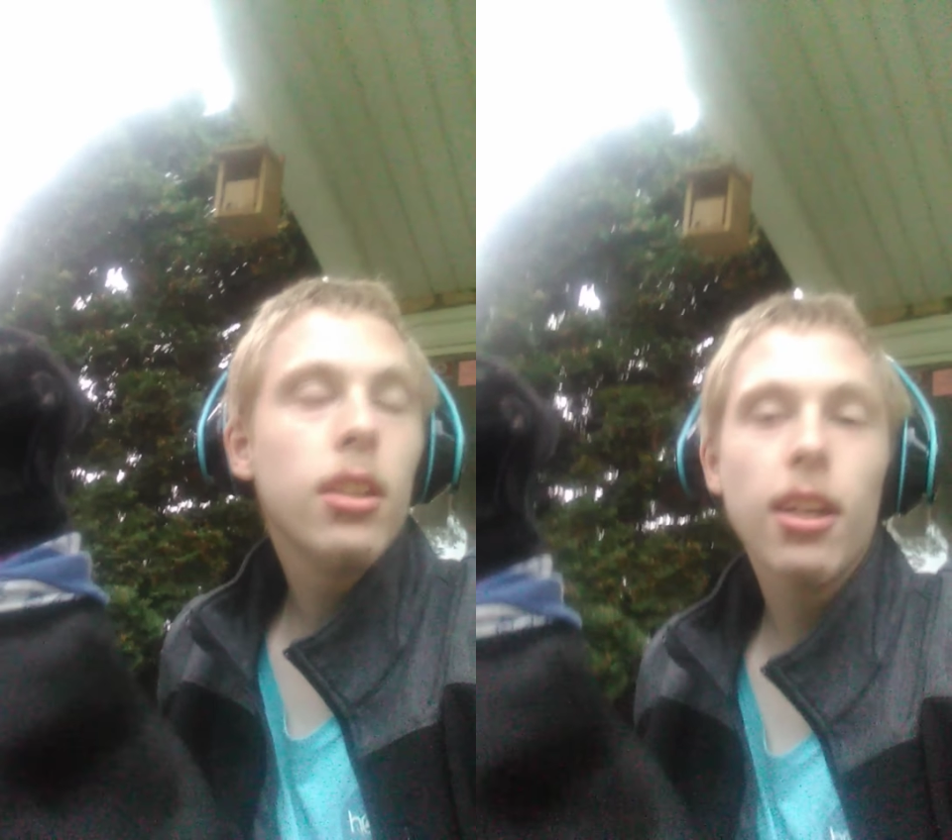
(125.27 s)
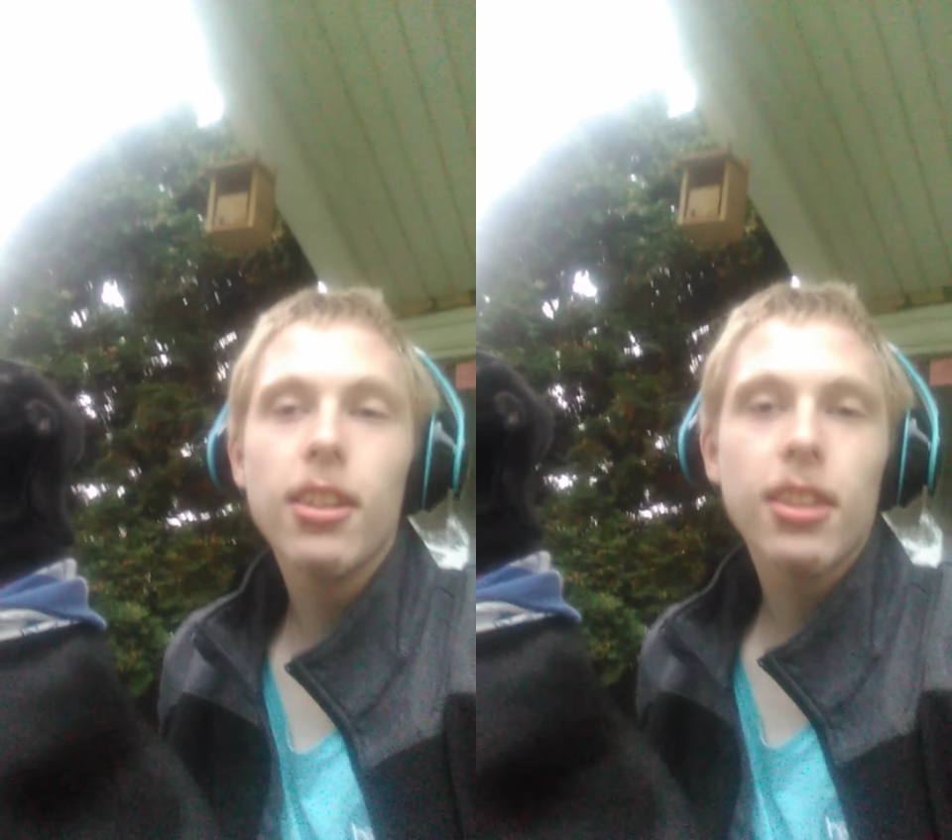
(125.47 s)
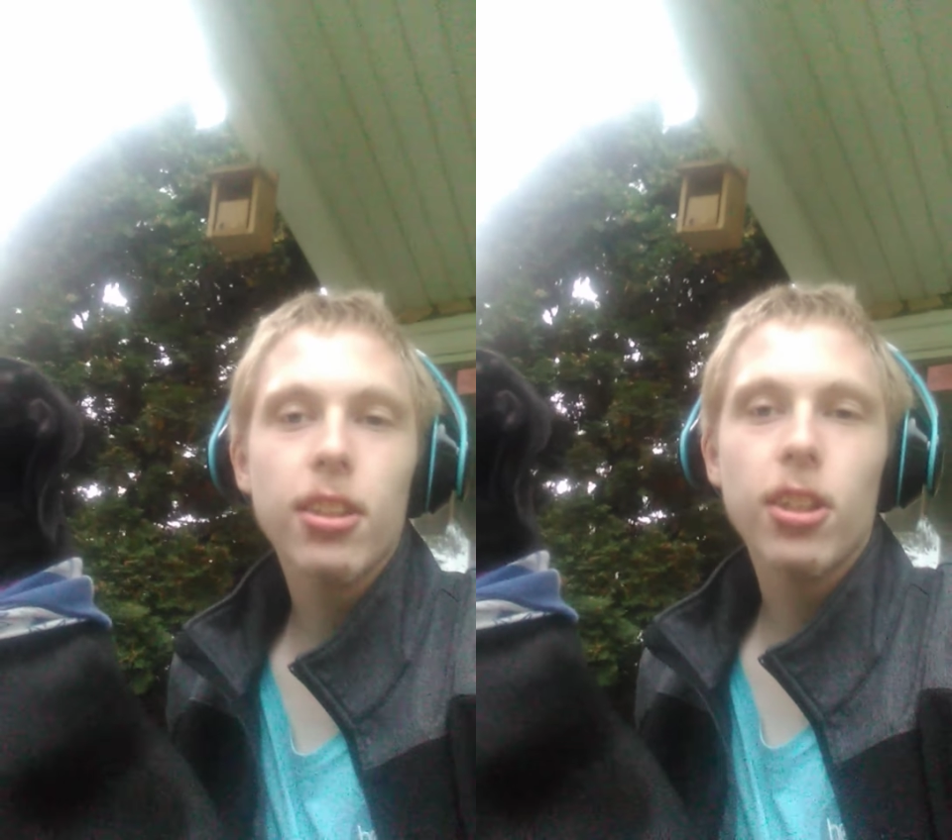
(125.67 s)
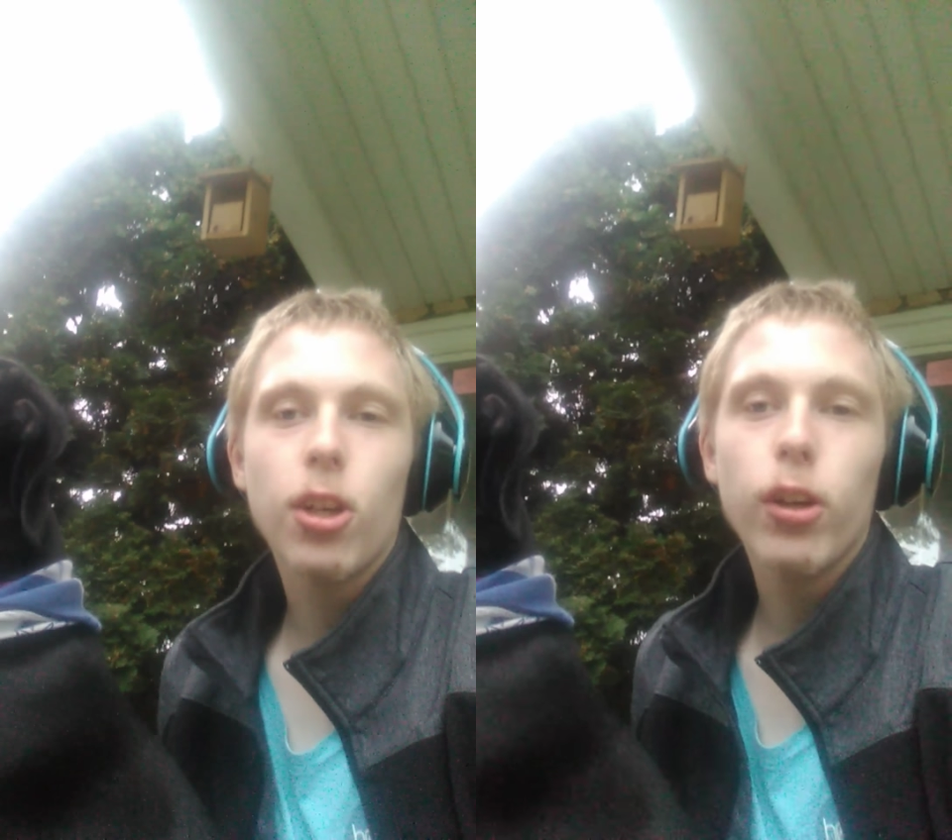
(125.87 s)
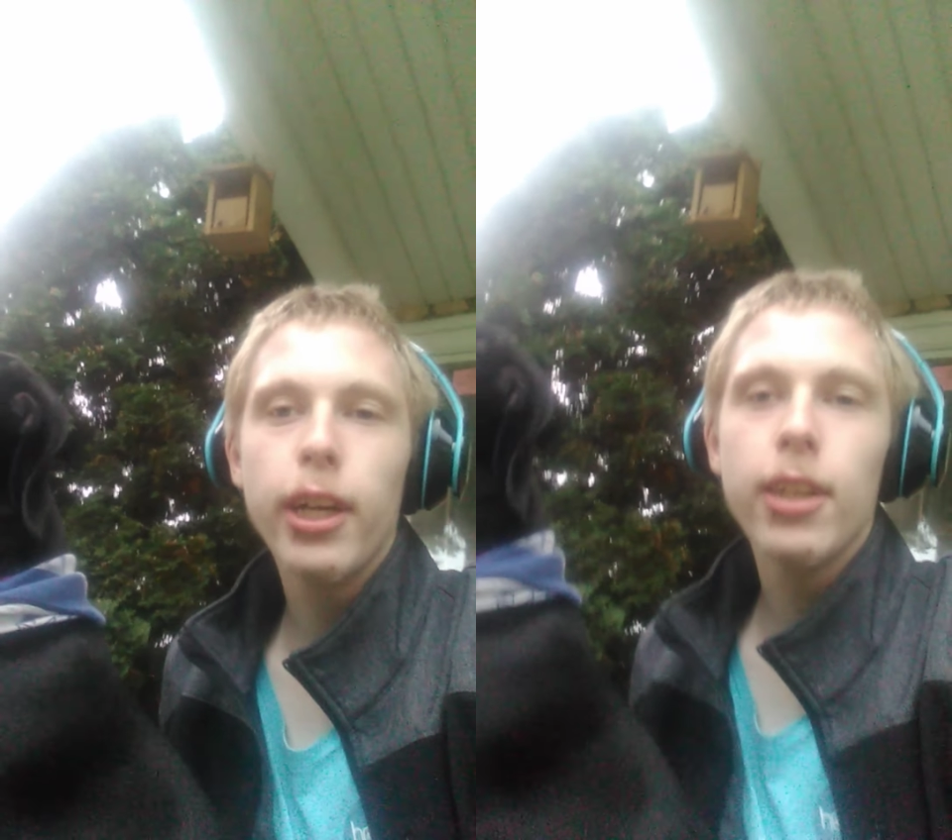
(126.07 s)
Sounds like there's a
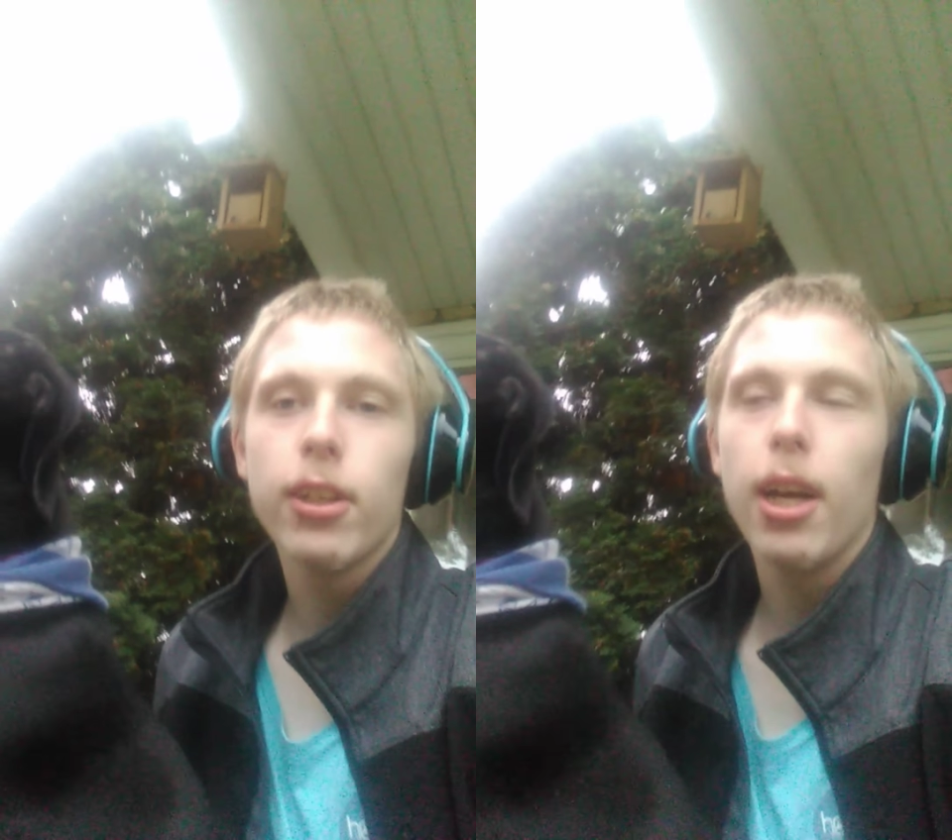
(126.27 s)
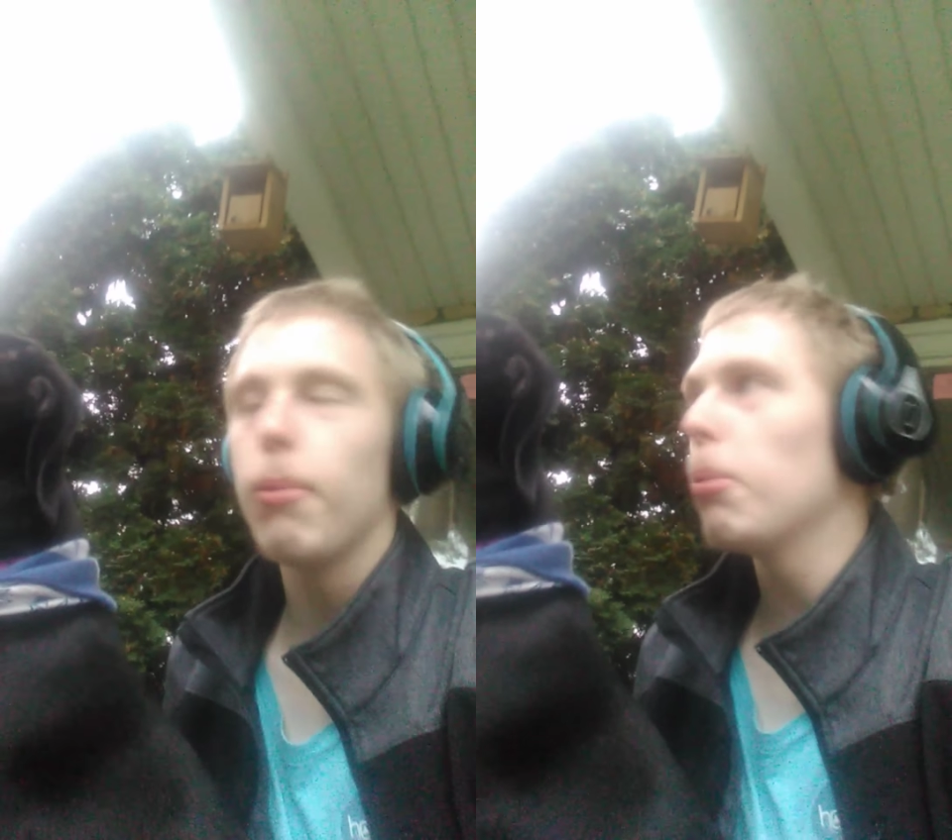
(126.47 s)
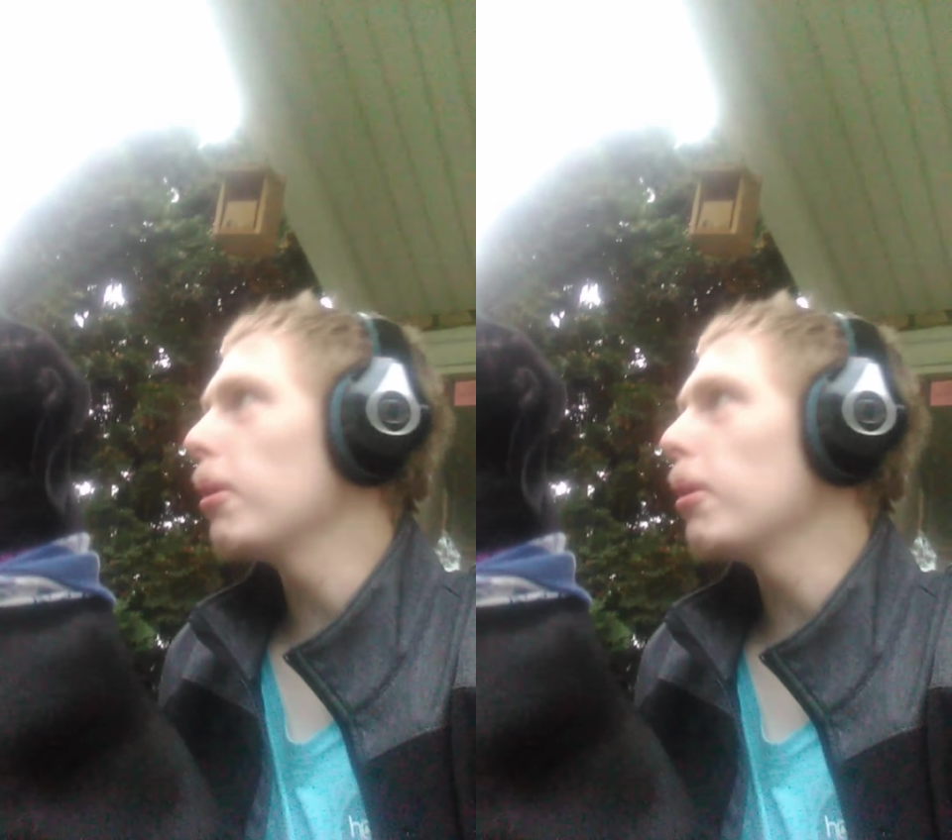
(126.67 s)
tornado coming,